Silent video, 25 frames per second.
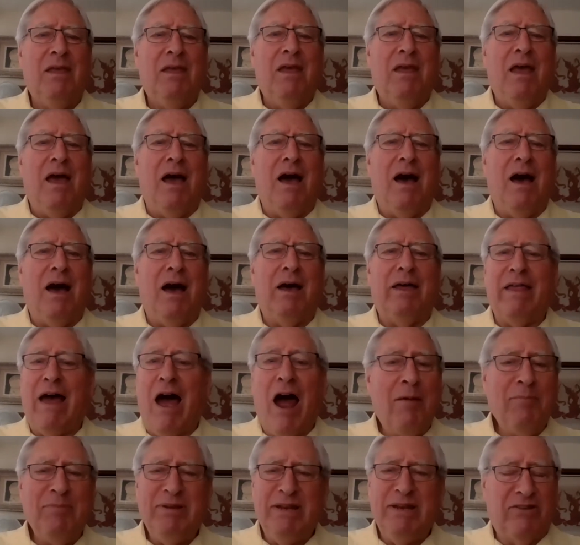The
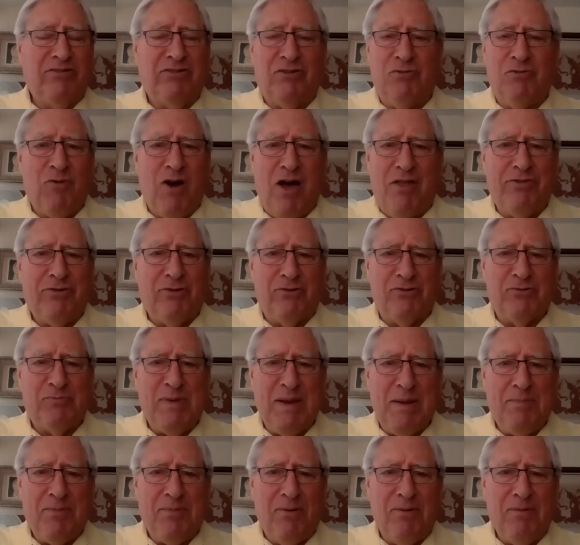Army doesn't want those
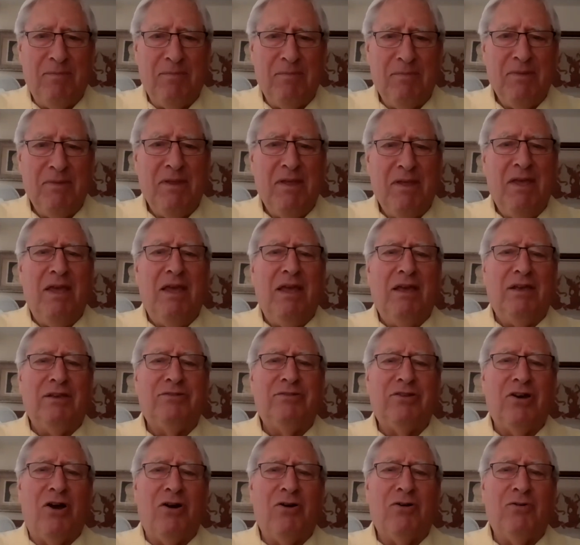people.
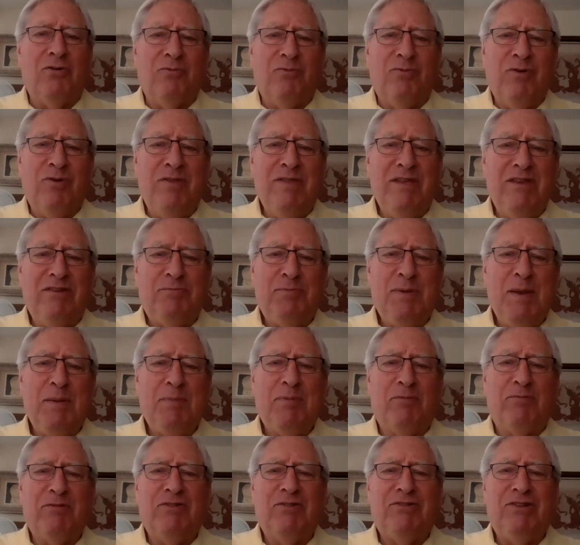So when these
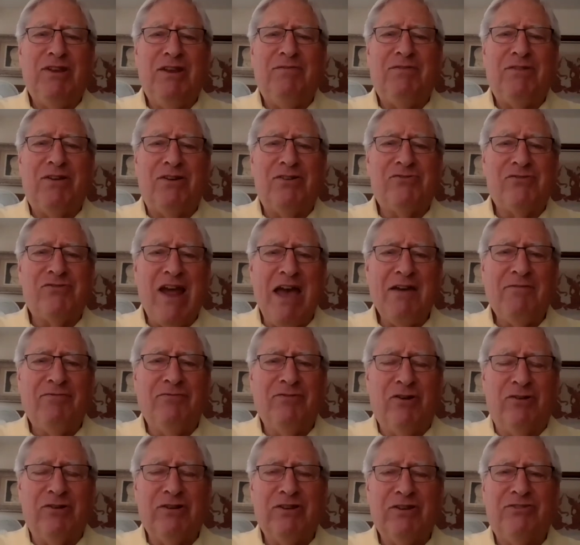people receive their draft
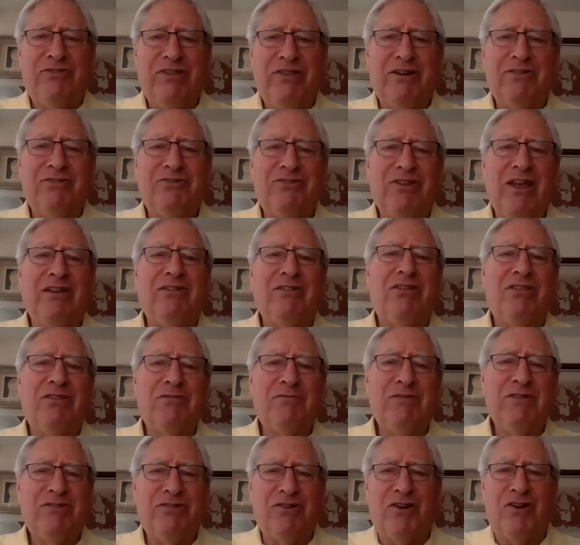notice, they're sent to the
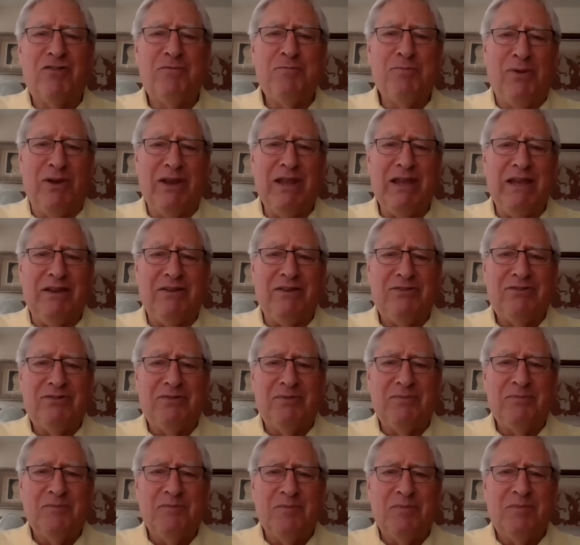reserve police.
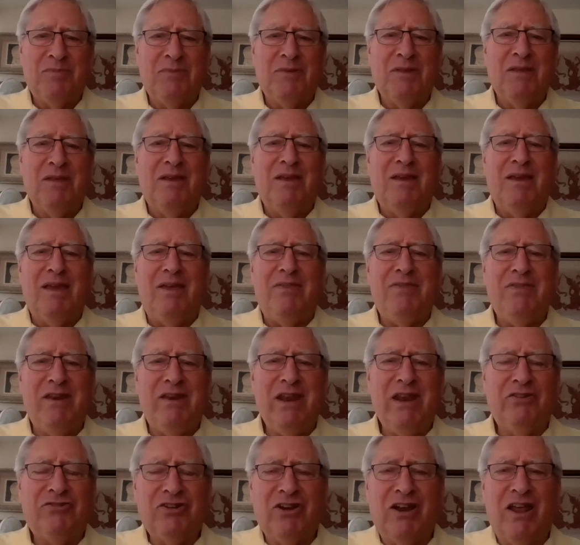And the
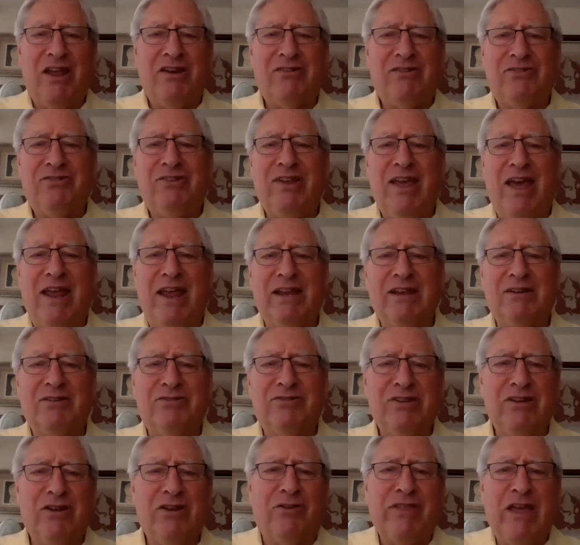initial understanding is,
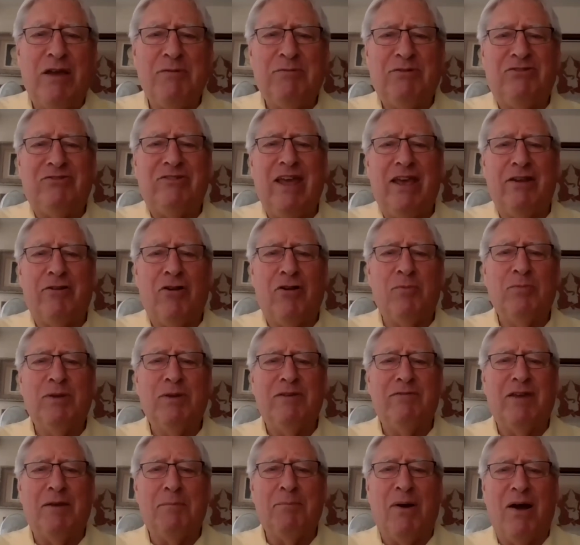they would stay at home
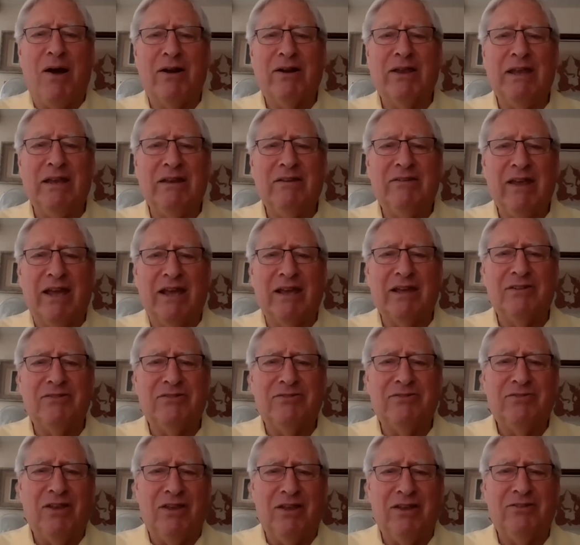giving parking
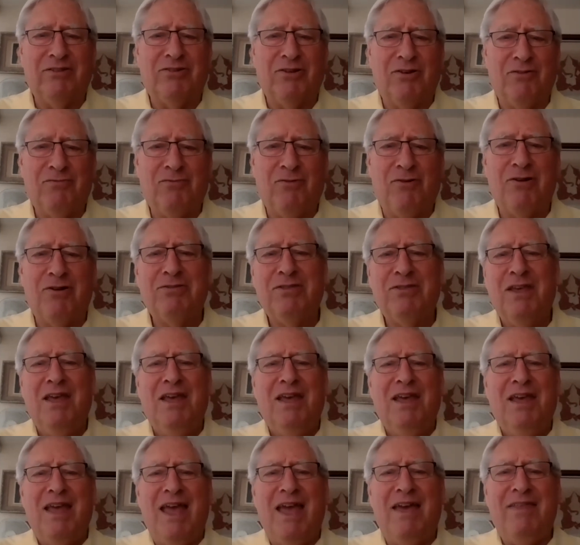tickets and so forth,
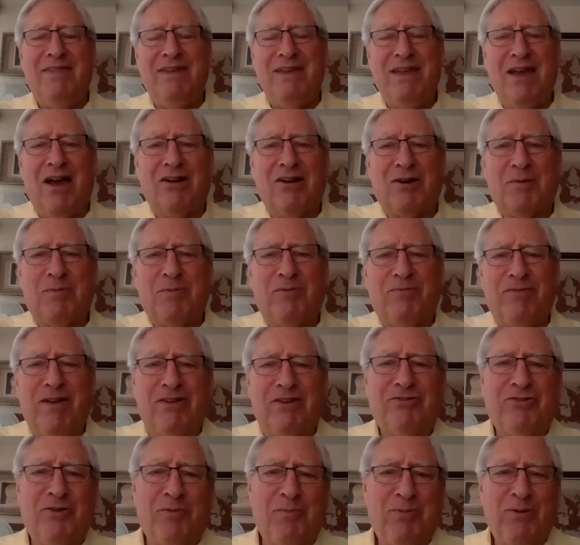and the younger
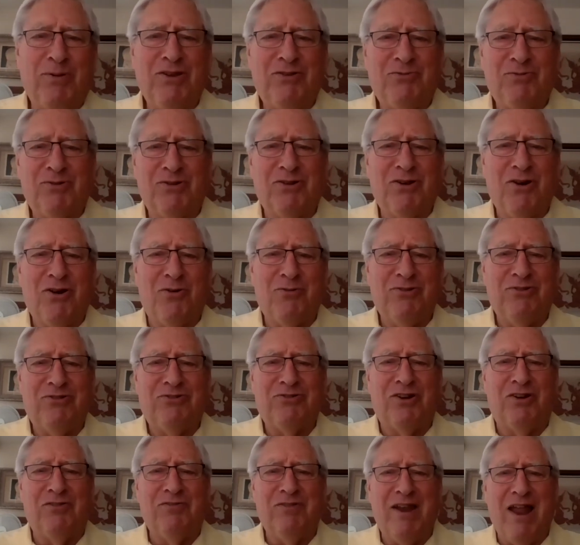professional police would go and
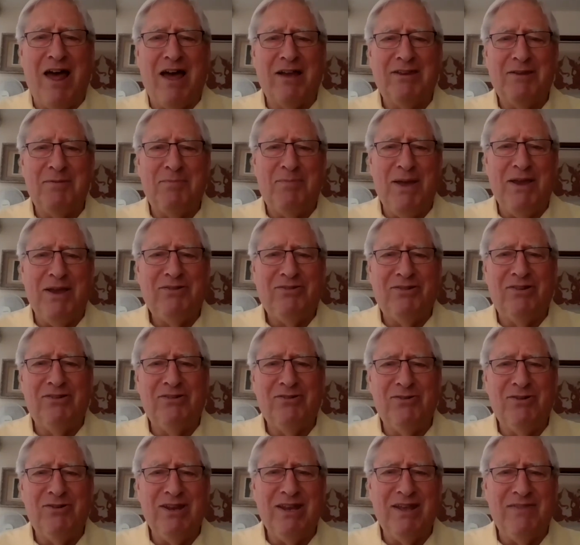serve an occupation
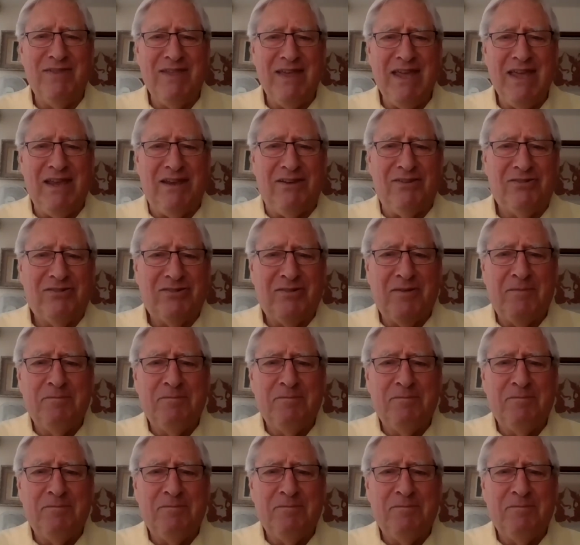duty in the East.